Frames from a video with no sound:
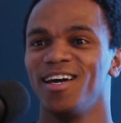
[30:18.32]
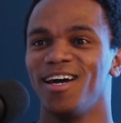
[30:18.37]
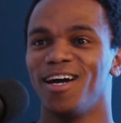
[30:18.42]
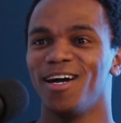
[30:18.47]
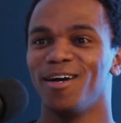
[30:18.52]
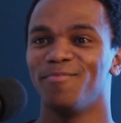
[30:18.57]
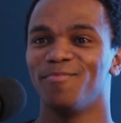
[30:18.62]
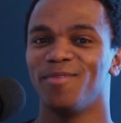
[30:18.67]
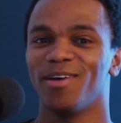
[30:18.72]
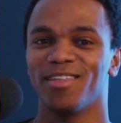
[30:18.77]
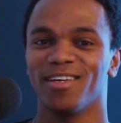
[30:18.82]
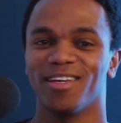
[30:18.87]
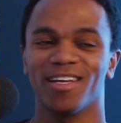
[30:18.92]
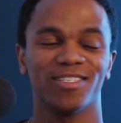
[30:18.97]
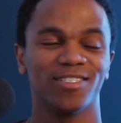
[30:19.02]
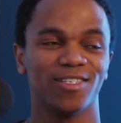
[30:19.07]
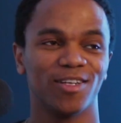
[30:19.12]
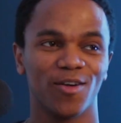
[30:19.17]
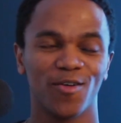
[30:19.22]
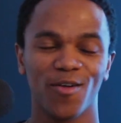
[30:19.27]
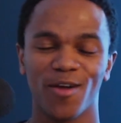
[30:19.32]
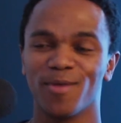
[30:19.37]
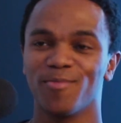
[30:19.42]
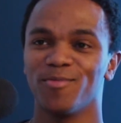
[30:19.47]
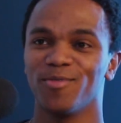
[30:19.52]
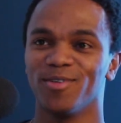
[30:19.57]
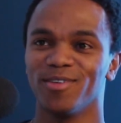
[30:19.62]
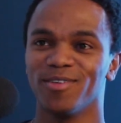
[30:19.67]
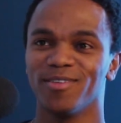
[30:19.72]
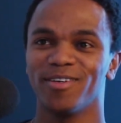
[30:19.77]
I think that's an
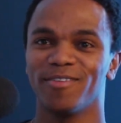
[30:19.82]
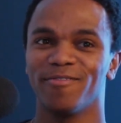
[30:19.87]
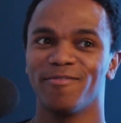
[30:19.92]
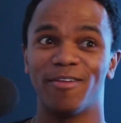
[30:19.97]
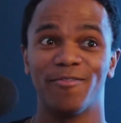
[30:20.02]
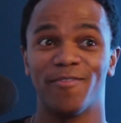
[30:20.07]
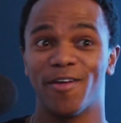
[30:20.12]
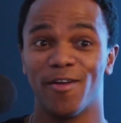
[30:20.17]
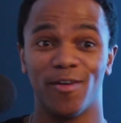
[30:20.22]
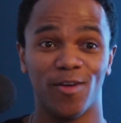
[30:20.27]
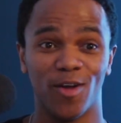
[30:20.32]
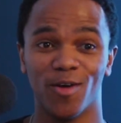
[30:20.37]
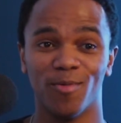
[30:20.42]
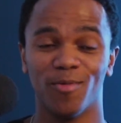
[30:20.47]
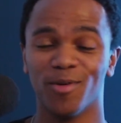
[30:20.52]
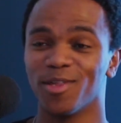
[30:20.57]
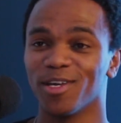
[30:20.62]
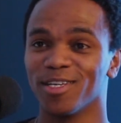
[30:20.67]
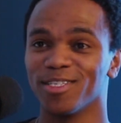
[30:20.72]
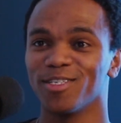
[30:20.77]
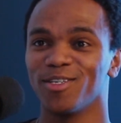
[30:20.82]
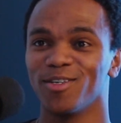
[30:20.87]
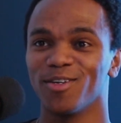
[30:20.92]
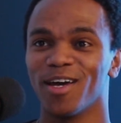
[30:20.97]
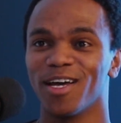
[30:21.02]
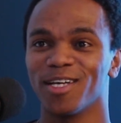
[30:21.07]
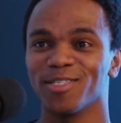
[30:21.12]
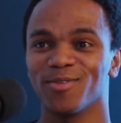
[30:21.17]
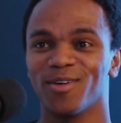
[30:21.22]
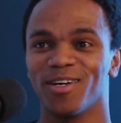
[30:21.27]
incredible and very noble thing to do
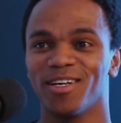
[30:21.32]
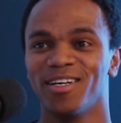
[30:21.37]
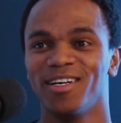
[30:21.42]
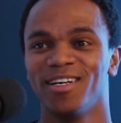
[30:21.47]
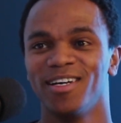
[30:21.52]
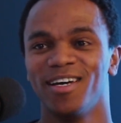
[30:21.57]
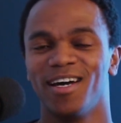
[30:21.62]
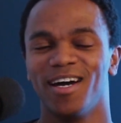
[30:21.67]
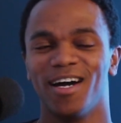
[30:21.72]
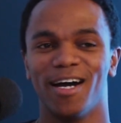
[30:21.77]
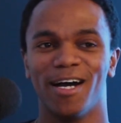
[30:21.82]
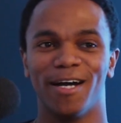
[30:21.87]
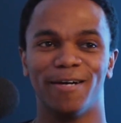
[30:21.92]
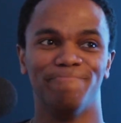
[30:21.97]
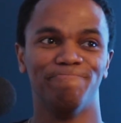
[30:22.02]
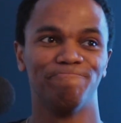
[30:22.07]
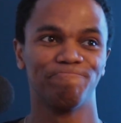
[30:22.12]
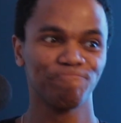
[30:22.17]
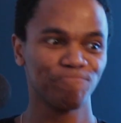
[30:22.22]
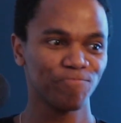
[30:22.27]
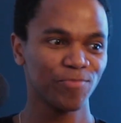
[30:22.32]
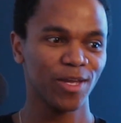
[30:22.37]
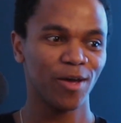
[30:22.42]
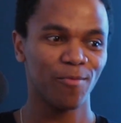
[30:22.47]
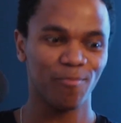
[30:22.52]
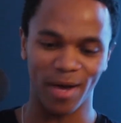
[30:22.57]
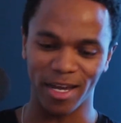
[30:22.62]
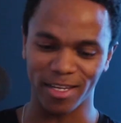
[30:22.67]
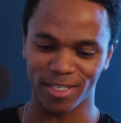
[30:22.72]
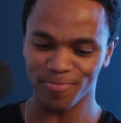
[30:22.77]
as well.
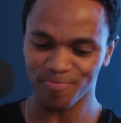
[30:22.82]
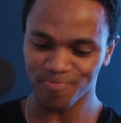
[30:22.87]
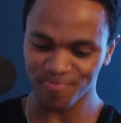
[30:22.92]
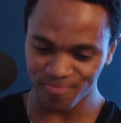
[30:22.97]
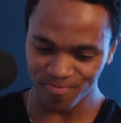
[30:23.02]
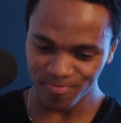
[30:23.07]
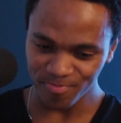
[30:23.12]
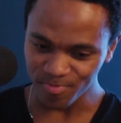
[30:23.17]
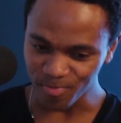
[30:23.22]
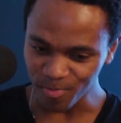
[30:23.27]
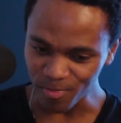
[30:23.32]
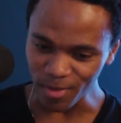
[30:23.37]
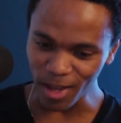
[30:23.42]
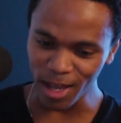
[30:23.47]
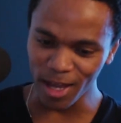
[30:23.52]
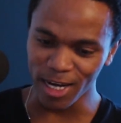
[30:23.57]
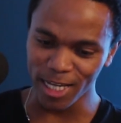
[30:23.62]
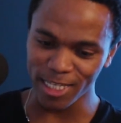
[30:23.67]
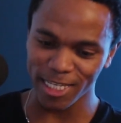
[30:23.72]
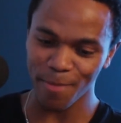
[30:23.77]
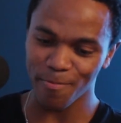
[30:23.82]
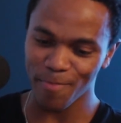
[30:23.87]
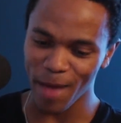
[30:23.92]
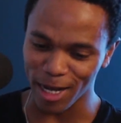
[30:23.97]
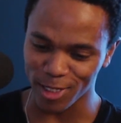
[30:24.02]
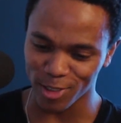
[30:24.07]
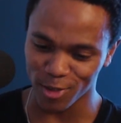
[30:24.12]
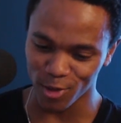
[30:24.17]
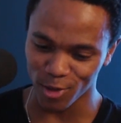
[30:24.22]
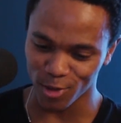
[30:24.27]
But let's get
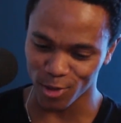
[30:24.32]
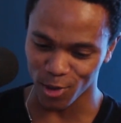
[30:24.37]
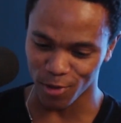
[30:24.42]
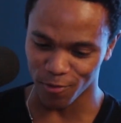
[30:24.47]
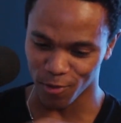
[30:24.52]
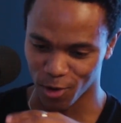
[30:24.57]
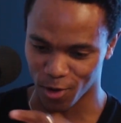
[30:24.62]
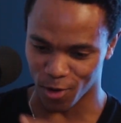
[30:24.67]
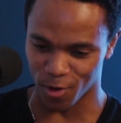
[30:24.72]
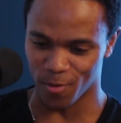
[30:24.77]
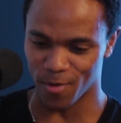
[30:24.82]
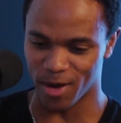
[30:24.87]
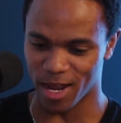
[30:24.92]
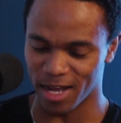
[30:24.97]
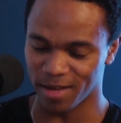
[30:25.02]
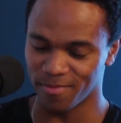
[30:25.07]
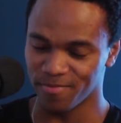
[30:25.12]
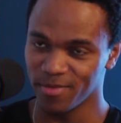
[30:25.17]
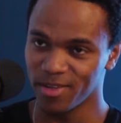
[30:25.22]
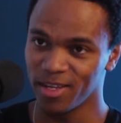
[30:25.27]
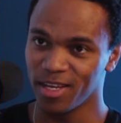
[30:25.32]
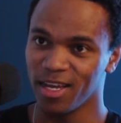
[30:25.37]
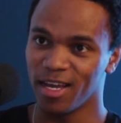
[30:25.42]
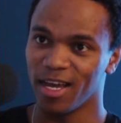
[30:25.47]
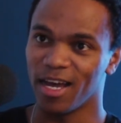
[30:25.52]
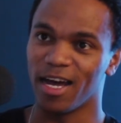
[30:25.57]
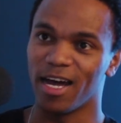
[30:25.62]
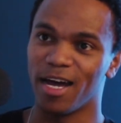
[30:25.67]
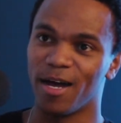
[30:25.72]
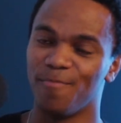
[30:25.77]
back to sort of your career.
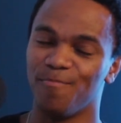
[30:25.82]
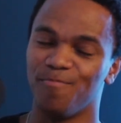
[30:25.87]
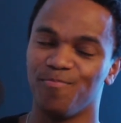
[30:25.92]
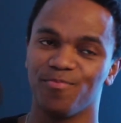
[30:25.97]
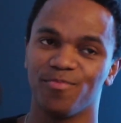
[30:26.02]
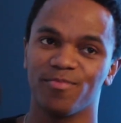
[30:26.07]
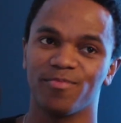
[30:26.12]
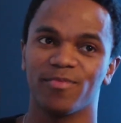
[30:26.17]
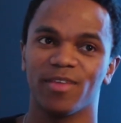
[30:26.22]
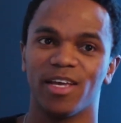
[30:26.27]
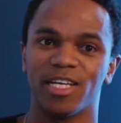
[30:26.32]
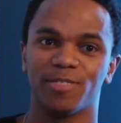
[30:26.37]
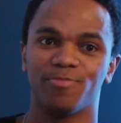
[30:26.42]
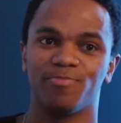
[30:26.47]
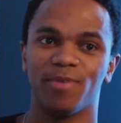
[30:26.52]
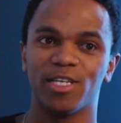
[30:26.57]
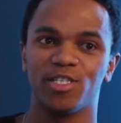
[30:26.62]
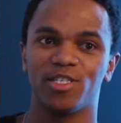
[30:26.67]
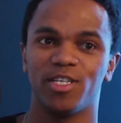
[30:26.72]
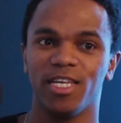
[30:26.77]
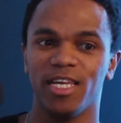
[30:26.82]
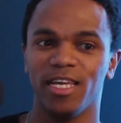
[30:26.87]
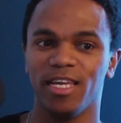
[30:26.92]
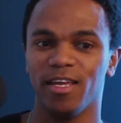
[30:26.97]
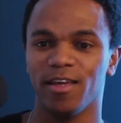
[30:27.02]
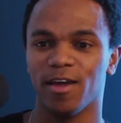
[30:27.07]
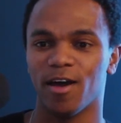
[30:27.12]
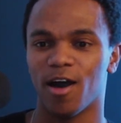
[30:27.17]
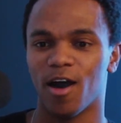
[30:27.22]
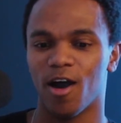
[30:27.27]

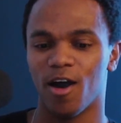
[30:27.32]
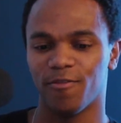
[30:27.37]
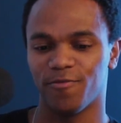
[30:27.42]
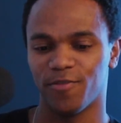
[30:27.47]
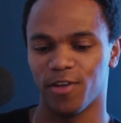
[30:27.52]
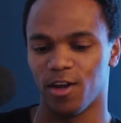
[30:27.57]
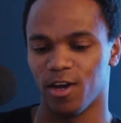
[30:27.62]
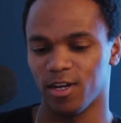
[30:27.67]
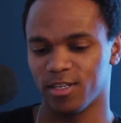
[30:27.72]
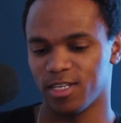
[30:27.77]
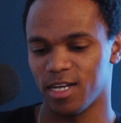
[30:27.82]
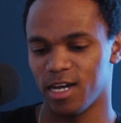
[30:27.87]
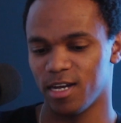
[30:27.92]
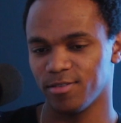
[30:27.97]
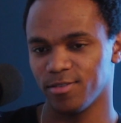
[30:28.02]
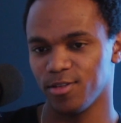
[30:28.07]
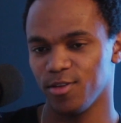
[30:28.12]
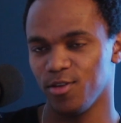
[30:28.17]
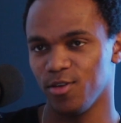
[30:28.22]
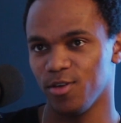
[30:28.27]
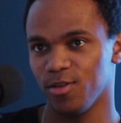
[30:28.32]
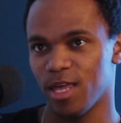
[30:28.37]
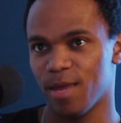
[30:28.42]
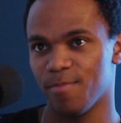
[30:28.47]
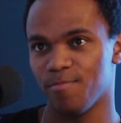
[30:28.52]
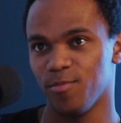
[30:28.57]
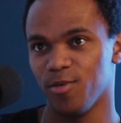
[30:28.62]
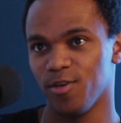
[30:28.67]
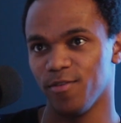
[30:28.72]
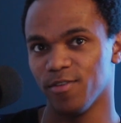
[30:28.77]
Especially after lockdown, you then
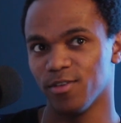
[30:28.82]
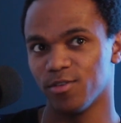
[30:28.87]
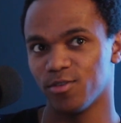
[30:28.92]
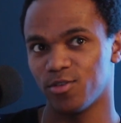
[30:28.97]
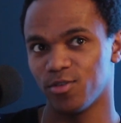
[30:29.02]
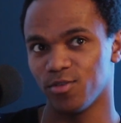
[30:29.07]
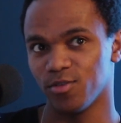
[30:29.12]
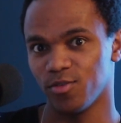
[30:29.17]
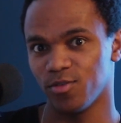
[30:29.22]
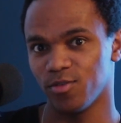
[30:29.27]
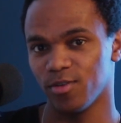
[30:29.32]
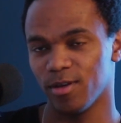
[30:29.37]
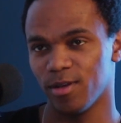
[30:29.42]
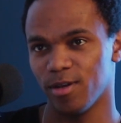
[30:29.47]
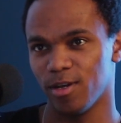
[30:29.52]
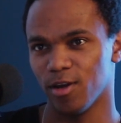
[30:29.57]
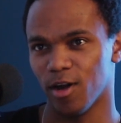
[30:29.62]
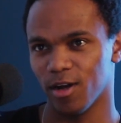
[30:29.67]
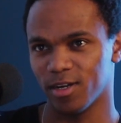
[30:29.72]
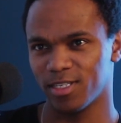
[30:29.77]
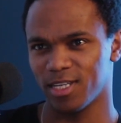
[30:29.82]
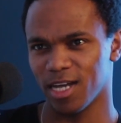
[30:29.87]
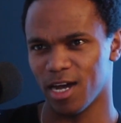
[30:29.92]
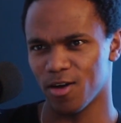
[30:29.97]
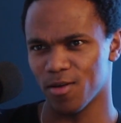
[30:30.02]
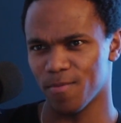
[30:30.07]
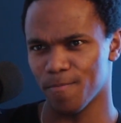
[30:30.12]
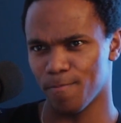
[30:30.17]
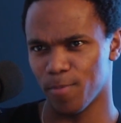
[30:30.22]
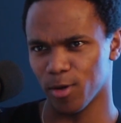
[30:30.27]
move into
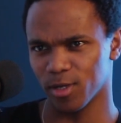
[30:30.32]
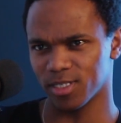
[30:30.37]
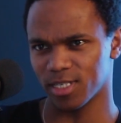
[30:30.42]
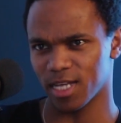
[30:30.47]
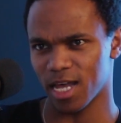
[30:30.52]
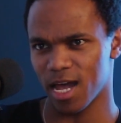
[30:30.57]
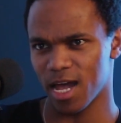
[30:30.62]
lockdown buzzer.